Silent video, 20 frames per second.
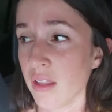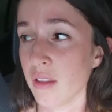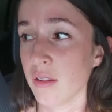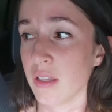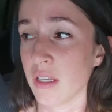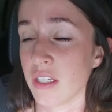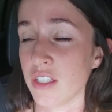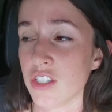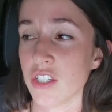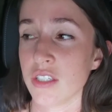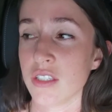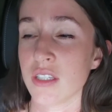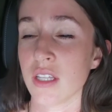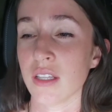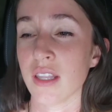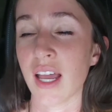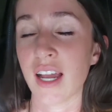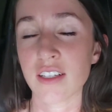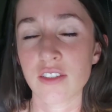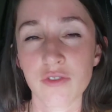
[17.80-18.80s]
It's just the
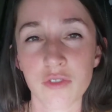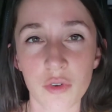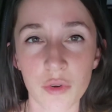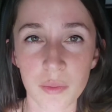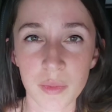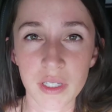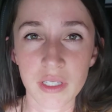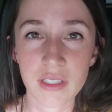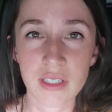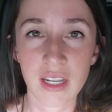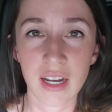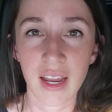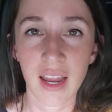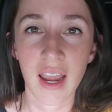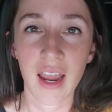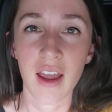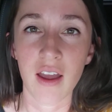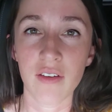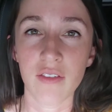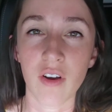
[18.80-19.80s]
last 4 meals that I
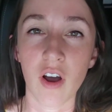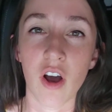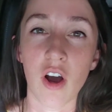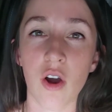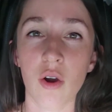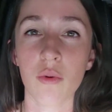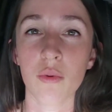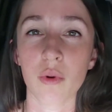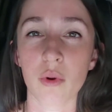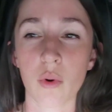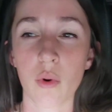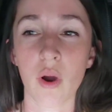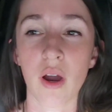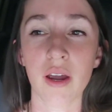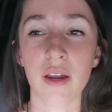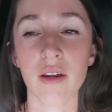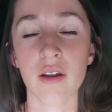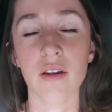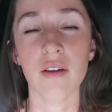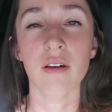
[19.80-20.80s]
have all
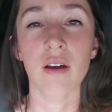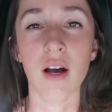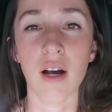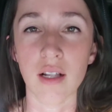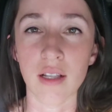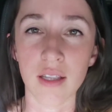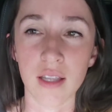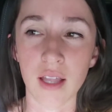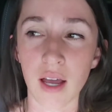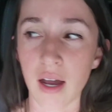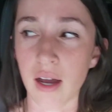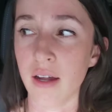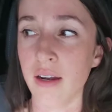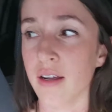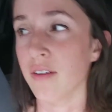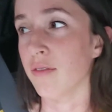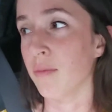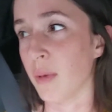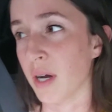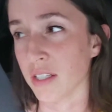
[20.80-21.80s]
require a lot
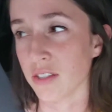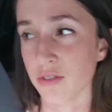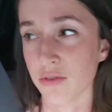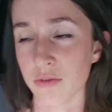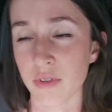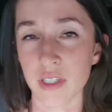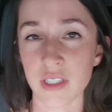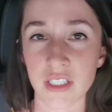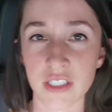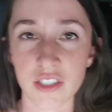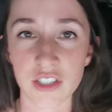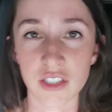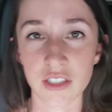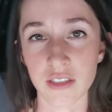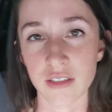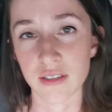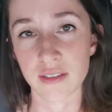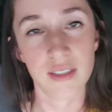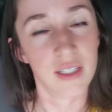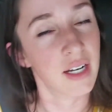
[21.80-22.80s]
of mozzarella
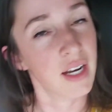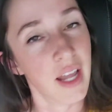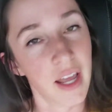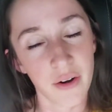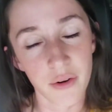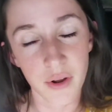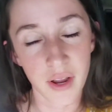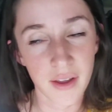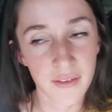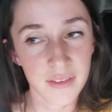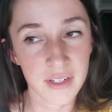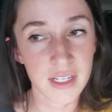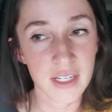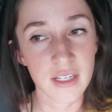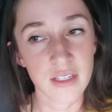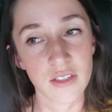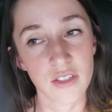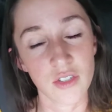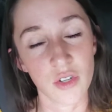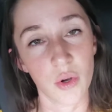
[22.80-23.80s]
cheese, and I don't have
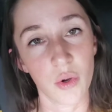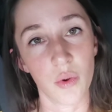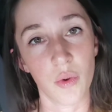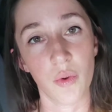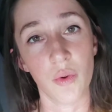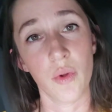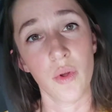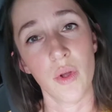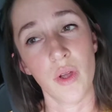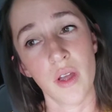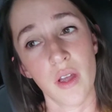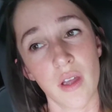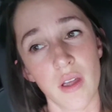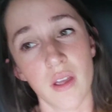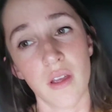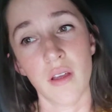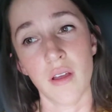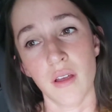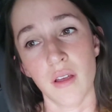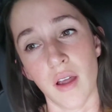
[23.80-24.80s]
any, so
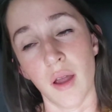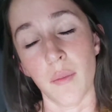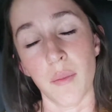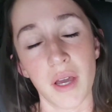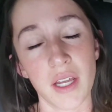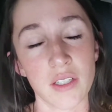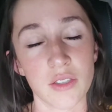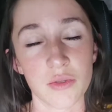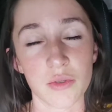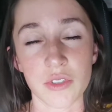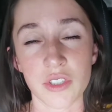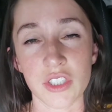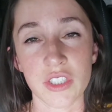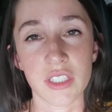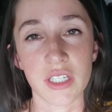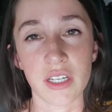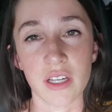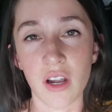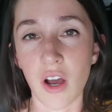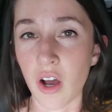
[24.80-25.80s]
I might as well just
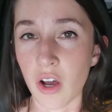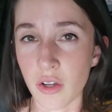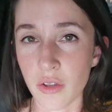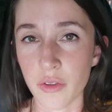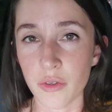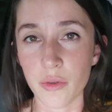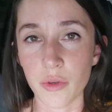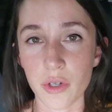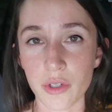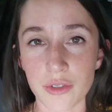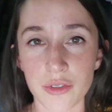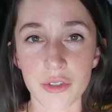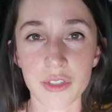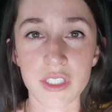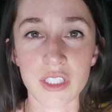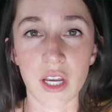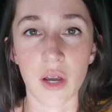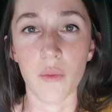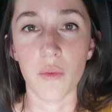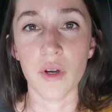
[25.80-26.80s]
get all the
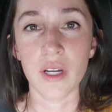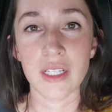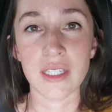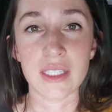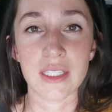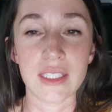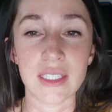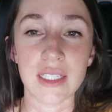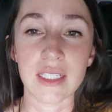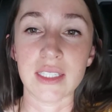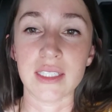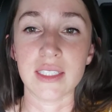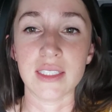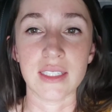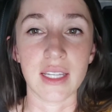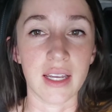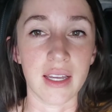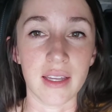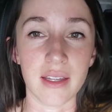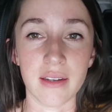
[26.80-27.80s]
groceries at once
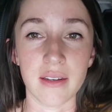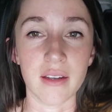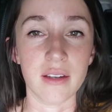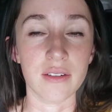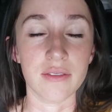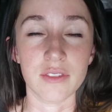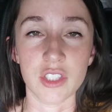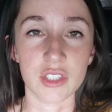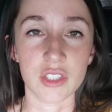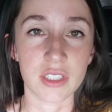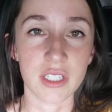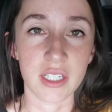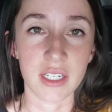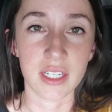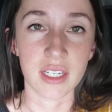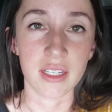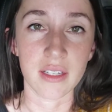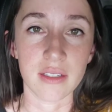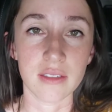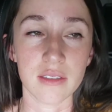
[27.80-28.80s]
instead of just
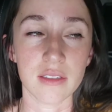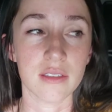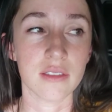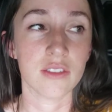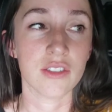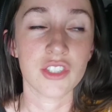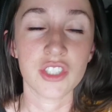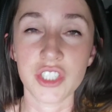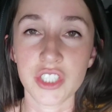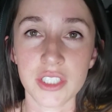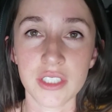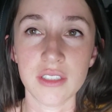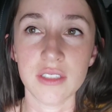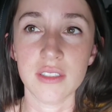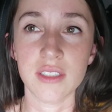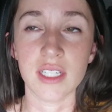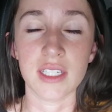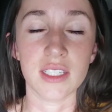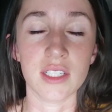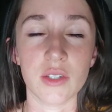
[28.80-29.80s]
getting
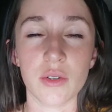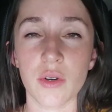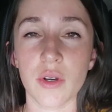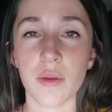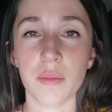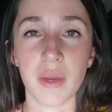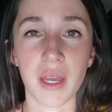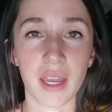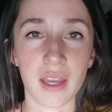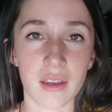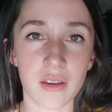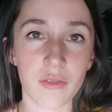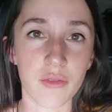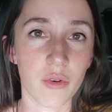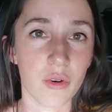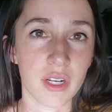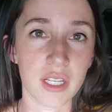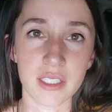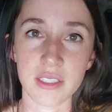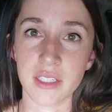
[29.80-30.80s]
cheese and then going back
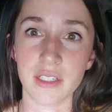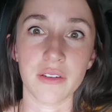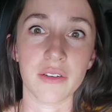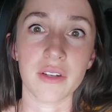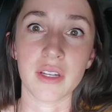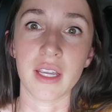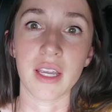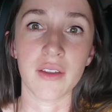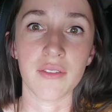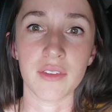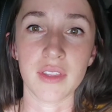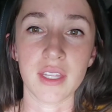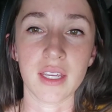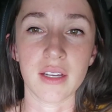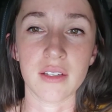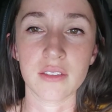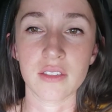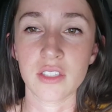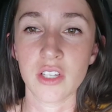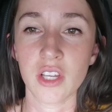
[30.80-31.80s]
4 days later to get everything
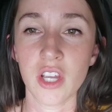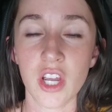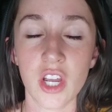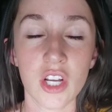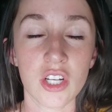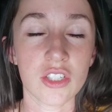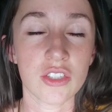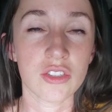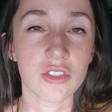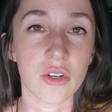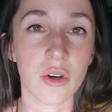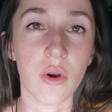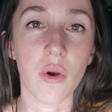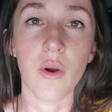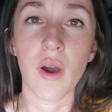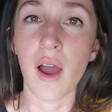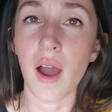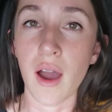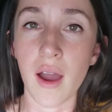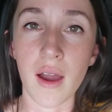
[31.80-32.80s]
else.
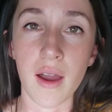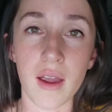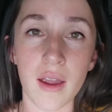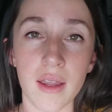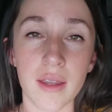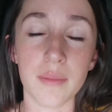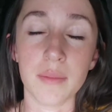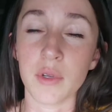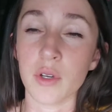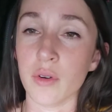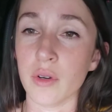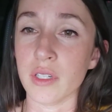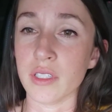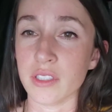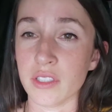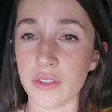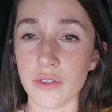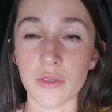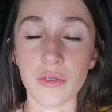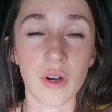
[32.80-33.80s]
So I'm going
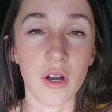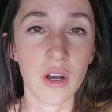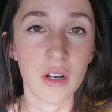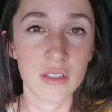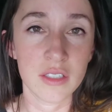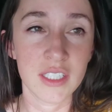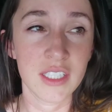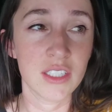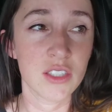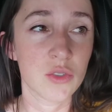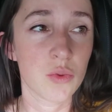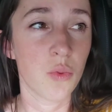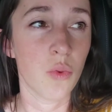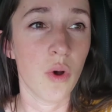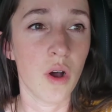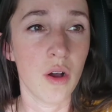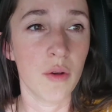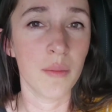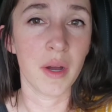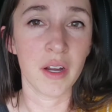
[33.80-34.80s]
to Aldi's,
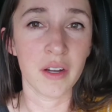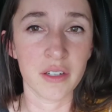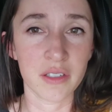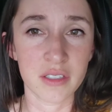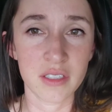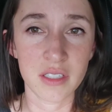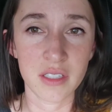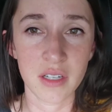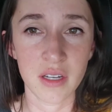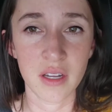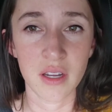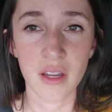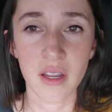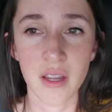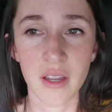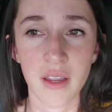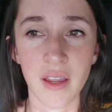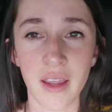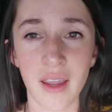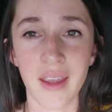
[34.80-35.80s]
Walmart,
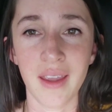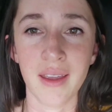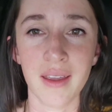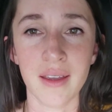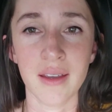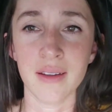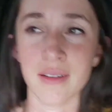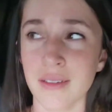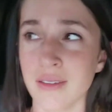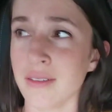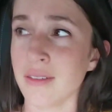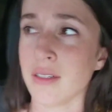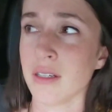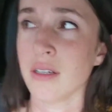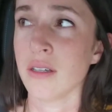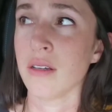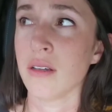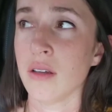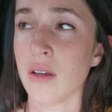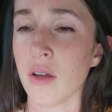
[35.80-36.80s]
and
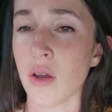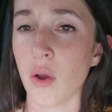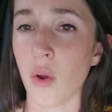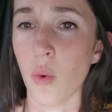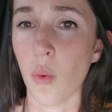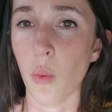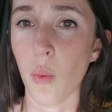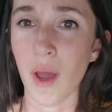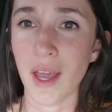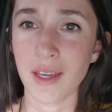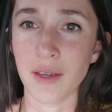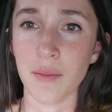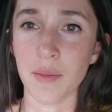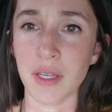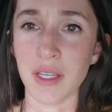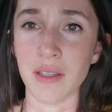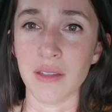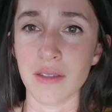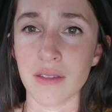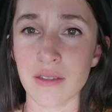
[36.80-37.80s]

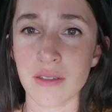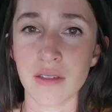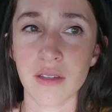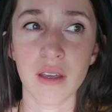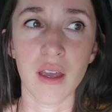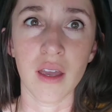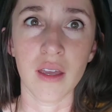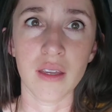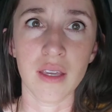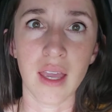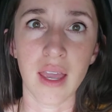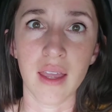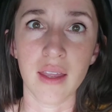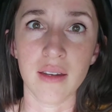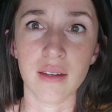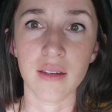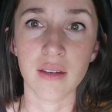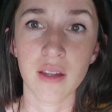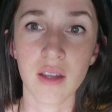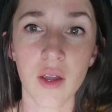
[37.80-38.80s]
Wegmans
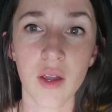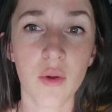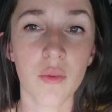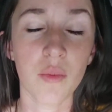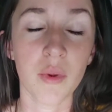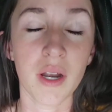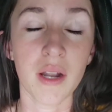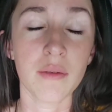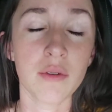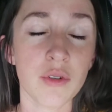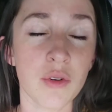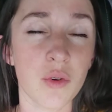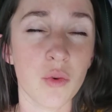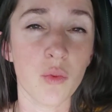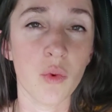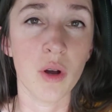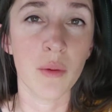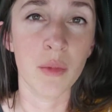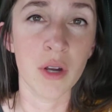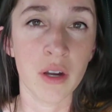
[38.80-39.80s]
again, but I'm doing
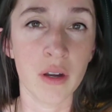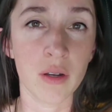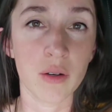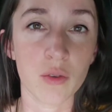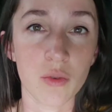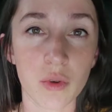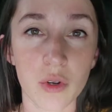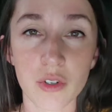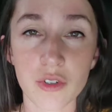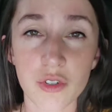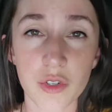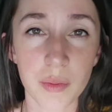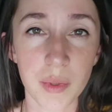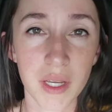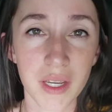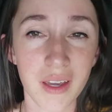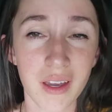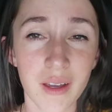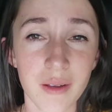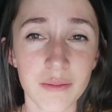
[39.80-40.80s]
Walmart grocery
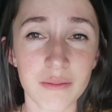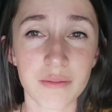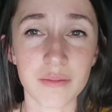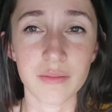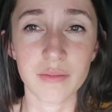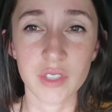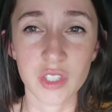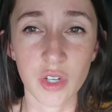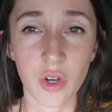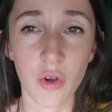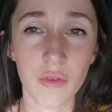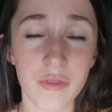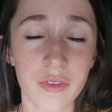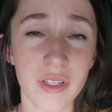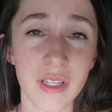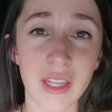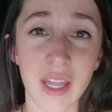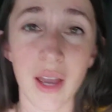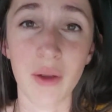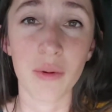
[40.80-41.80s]
pickup, so
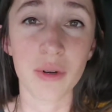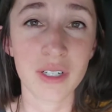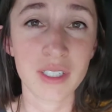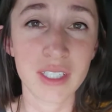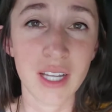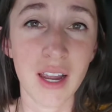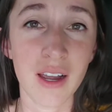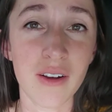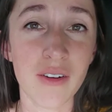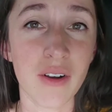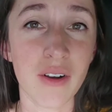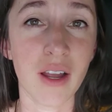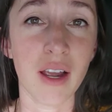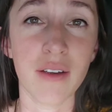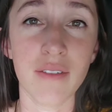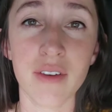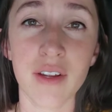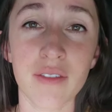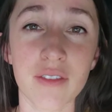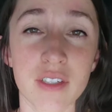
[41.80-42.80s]
hopefully that works out.
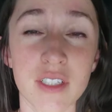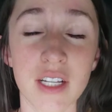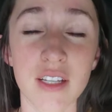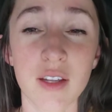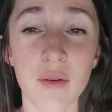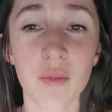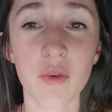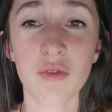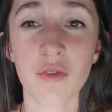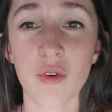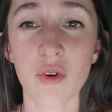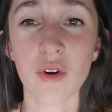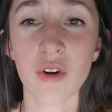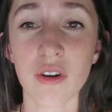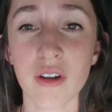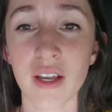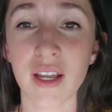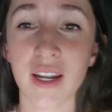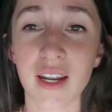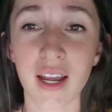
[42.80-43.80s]
I've never done that
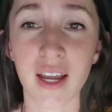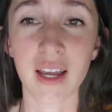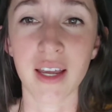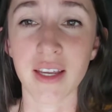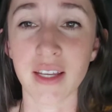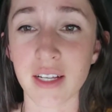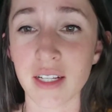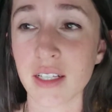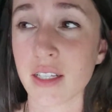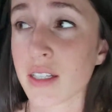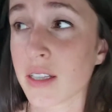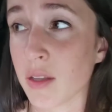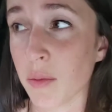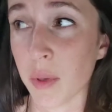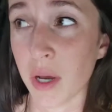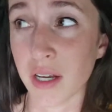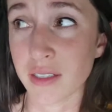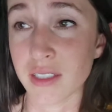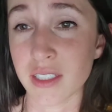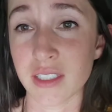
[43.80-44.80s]
before, and I clicked the
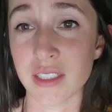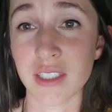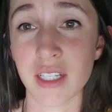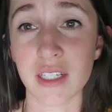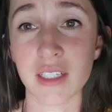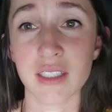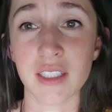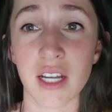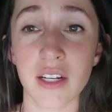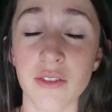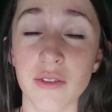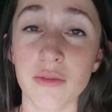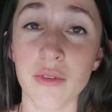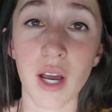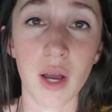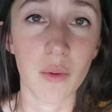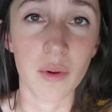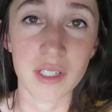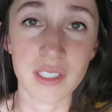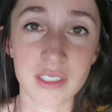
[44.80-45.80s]
box that says I do
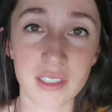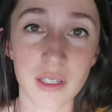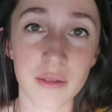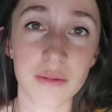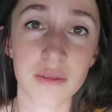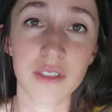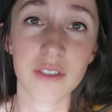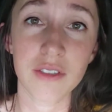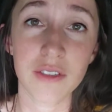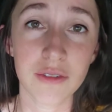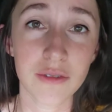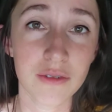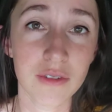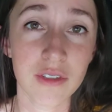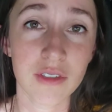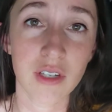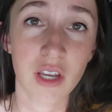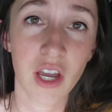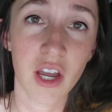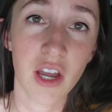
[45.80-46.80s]
not want
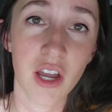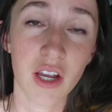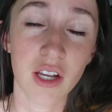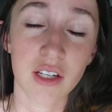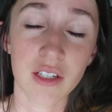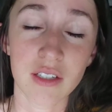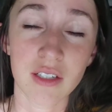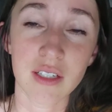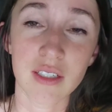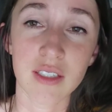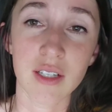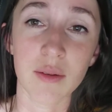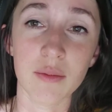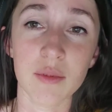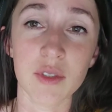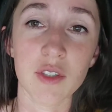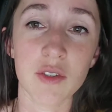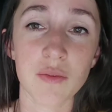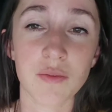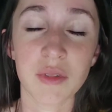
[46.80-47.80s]
substitutes because I'm
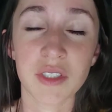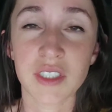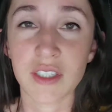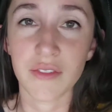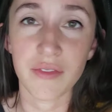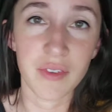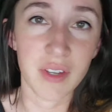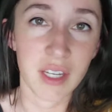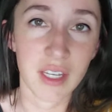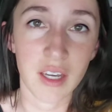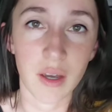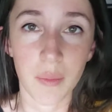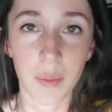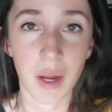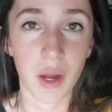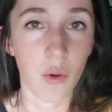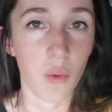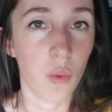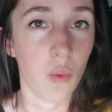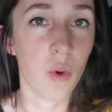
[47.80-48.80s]
specific
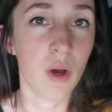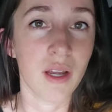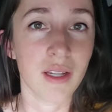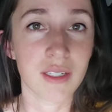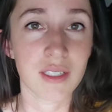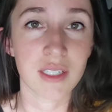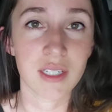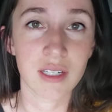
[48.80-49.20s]
about what